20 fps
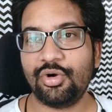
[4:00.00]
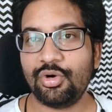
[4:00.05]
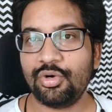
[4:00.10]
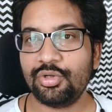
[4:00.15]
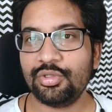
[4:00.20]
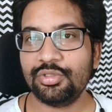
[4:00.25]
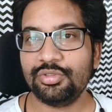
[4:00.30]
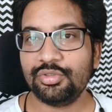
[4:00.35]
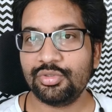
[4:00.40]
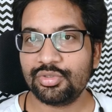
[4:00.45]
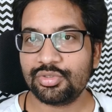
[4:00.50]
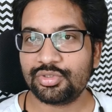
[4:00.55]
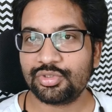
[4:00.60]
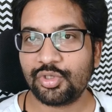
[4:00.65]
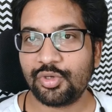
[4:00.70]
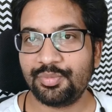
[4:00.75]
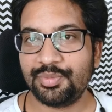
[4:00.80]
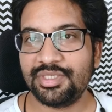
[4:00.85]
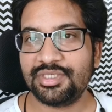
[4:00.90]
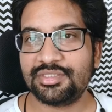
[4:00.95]
all those
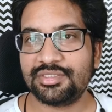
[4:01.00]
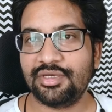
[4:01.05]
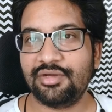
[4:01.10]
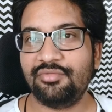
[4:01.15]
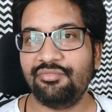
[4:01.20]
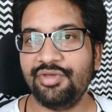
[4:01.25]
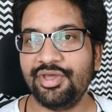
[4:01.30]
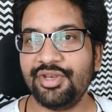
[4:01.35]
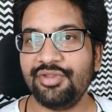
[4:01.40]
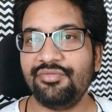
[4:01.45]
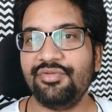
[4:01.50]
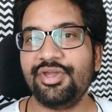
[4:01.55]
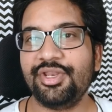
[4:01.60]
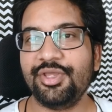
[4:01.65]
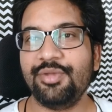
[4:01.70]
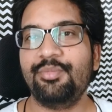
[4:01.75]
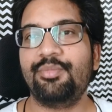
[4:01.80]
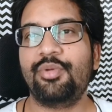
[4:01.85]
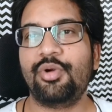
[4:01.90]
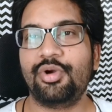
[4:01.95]
topics are very,
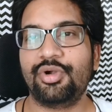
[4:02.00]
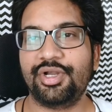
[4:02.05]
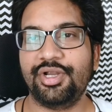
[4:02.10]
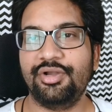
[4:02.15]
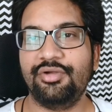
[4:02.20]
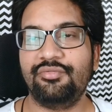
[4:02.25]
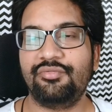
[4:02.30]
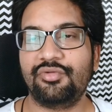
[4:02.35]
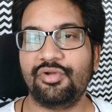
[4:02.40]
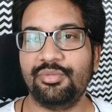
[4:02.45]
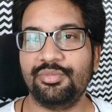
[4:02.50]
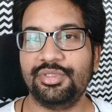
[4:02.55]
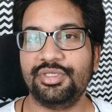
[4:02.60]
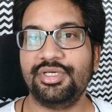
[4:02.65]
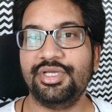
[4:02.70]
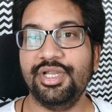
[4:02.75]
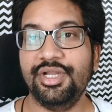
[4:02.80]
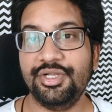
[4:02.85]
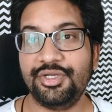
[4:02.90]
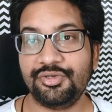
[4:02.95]
very important from
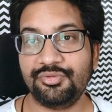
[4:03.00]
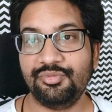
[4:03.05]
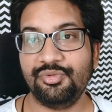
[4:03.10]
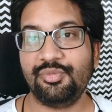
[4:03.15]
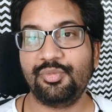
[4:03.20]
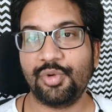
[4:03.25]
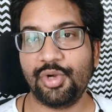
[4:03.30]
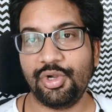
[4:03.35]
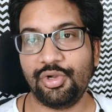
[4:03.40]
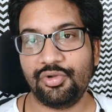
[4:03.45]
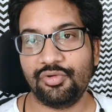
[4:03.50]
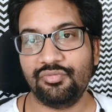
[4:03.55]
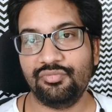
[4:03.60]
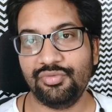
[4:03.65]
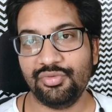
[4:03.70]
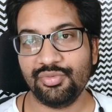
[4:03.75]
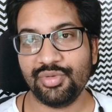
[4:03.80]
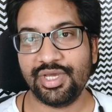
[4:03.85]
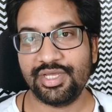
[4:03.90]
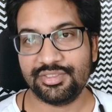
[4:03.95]
the interview point of
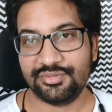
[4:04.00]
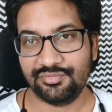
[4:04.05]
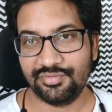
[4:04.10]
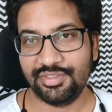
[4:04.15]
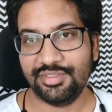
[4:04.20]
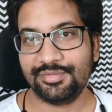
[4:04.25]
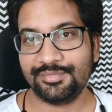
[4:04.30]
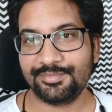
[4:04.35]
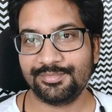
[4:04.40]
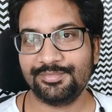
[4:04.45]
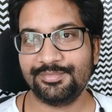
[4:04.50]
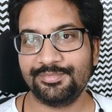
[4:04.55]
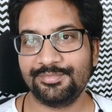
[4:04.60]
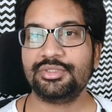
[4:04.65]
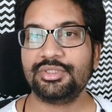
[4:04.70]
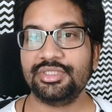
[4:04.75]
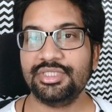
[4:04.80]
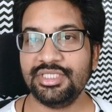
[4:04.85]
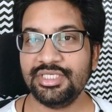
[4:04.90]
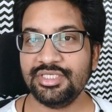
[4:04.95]
view as well.
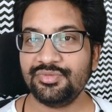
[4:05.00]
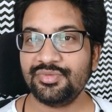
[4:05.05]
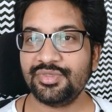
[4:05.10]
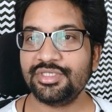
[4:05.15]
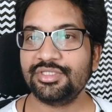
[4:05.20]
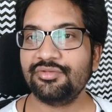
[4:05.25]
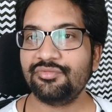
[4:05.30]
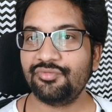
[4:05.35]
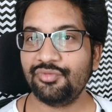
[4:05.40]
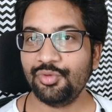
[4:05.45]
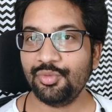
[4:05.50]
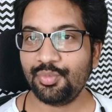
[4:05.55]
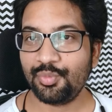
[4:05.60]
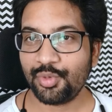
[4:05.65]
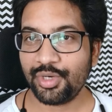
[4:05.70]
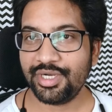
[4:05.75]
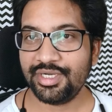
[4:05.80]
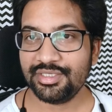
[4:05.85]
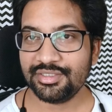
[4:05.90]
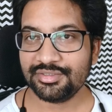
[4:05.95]
So these were the few
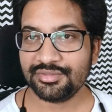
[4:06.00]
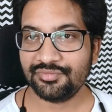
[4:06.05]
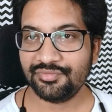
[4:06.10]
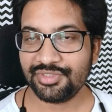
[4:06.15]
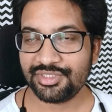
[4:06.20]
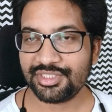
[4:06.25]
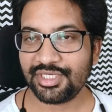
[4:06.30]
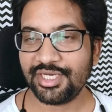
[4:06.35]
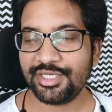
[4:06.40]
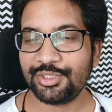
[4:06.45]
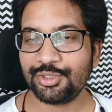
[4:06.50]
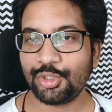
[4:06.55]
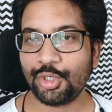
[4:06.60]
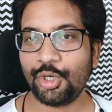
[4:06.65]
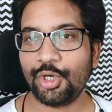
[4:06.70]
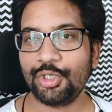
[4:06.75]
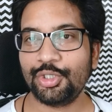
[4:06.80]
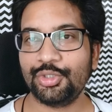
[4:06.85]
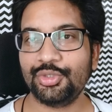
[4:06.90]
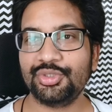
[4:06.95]
points which I
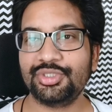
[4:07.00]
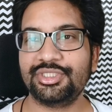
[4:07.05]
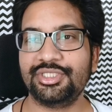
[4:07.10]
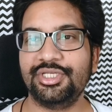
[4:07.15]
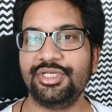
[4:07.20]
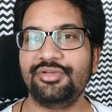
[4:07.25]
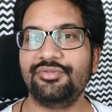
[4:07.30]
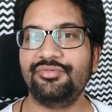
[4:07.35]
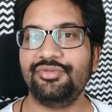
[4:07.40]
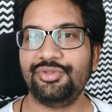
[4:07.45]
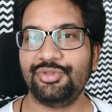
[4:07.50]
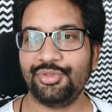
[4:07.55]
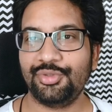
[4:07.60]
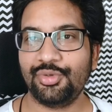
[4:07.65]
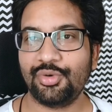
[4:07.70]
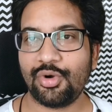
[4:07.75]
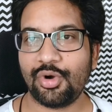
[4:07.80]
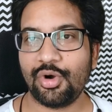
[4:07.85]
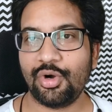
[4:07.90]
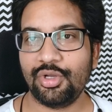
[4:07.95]
thought to share with
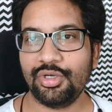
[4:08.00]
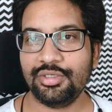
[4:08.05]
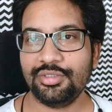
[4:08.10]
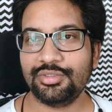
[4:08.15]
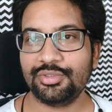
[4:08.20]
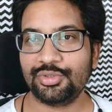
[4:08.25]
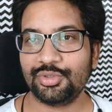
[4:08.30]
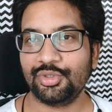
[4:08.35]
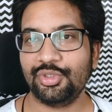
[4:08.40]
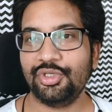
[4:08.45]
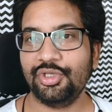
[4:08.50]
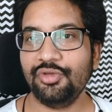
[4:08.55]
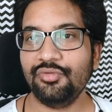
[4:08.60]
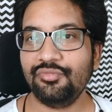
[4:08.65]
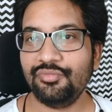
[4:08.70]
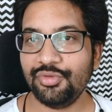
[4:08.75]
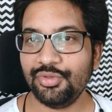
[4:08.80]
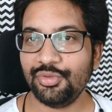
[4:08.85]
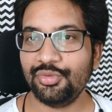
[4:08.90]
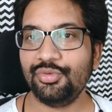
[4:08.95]
you all. So
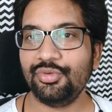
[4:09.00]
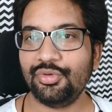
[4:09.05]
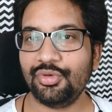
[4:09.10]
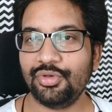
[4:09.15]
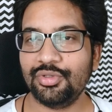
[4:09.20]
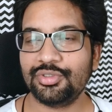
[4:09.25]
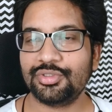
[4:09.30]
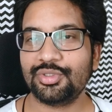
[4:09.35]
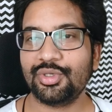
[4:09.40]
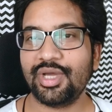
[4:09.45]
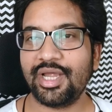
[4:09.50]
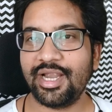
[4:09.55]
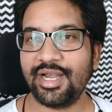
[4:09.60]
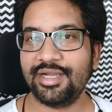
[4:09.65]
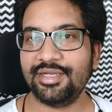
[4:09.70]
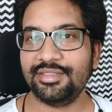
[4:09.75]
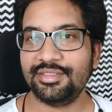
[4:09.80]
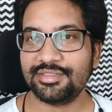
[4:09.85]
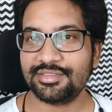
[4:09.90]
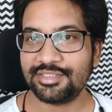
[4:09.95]
if you also
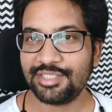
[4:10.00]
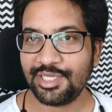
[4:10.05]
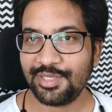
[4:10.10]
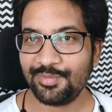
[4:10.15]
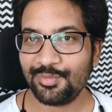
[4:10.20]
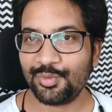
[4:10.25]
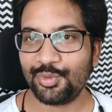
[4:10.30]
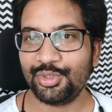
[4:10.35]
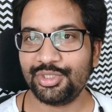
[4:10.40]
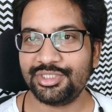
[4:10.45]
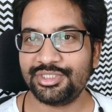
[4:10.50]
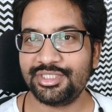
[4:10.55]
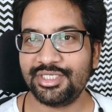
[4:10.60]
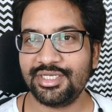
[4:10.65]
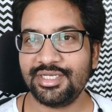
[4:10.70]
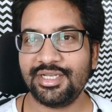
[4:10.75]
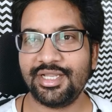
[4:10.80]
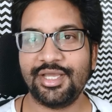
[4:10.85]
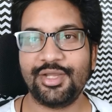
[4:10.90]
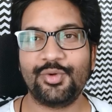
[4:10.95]
had the same
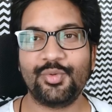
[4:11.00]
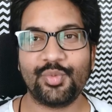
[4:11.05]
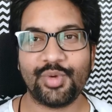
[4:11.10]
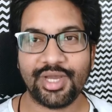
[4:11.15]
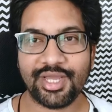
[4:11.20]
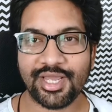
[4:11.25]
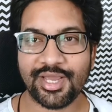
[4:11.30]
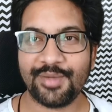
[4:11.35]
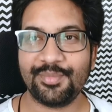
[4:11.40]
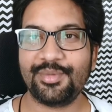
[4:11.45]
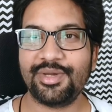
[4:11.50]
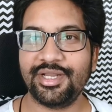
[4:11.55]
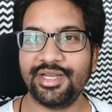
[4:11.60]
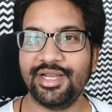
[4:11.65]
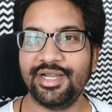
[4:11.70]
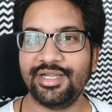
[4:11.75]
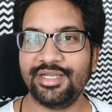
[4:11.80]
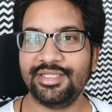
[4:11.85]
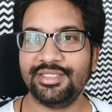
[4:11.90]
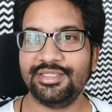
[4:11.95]
question, like why I'm
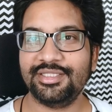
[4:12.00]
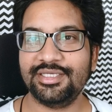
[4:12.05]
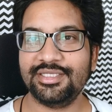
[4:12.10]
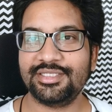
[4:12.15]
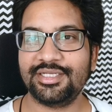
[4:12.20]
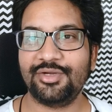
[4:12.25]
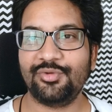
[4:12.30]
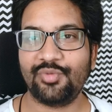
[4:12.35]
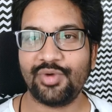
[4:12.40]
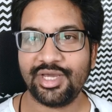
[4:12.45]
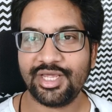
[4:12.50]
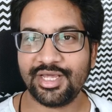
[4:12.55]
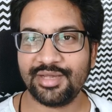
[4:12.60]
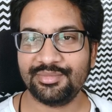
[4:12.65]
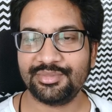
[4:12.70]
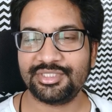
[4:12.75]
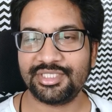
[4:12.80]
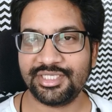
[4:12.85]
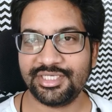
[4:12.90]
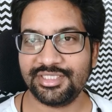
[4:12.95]
creating these and why
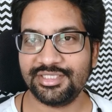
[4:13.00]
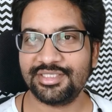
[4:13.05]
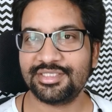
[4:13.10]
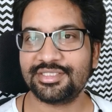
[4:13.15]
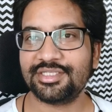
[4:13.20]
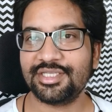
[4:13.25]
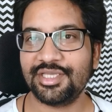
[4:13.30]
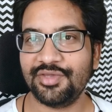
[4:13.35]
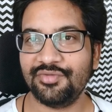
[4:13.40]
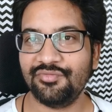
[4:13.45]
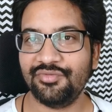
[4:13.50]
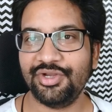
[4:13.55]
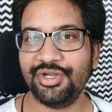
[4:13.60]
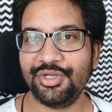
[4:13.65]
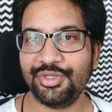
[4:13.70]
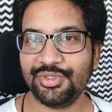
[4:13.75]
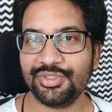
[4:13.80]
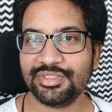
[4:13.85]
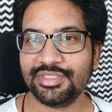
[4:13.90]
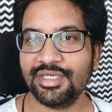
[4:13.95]
I'm sharing the same
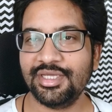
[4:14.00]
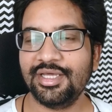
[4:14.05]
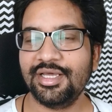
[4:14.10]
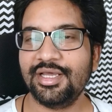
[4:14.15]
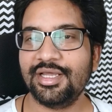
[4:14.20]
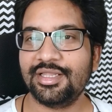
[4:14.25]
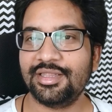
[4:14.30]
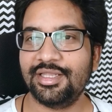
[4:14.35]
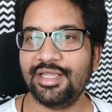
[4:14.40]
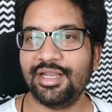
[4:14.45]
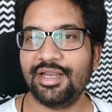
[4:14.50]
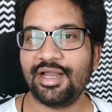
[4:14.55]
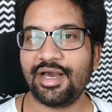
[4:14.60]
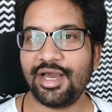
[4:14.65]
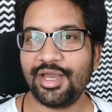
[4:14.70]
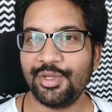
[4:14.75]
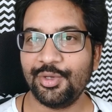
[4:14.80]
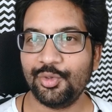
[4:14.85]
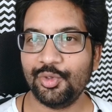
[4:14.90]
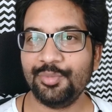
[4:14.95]
videos, then
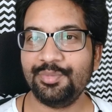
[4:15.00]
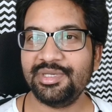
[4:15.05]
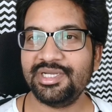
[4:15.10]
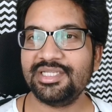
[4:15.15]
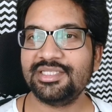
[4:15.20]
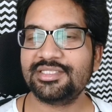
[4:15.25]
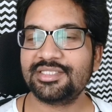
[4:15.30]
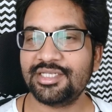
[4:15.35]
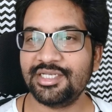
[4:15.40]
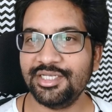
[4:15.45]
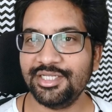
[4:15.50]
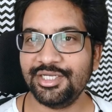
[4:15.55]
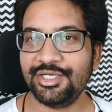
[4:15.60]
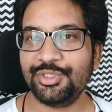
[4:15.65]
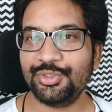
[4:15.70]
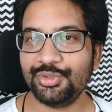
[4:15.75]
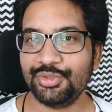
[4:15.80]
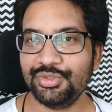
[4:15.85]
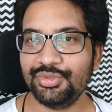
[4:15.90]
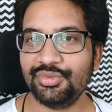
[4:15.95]
I hope it is clear
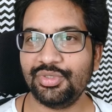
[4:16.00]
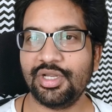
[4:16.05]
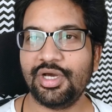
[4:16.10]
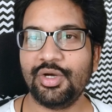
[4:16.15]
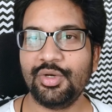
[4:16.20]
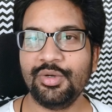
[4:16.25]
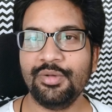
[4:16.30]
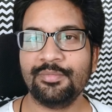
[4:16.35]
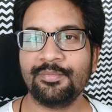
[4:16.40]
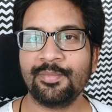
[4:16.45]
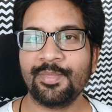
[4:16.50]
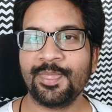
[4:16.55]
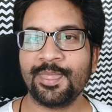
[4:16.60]
to you now.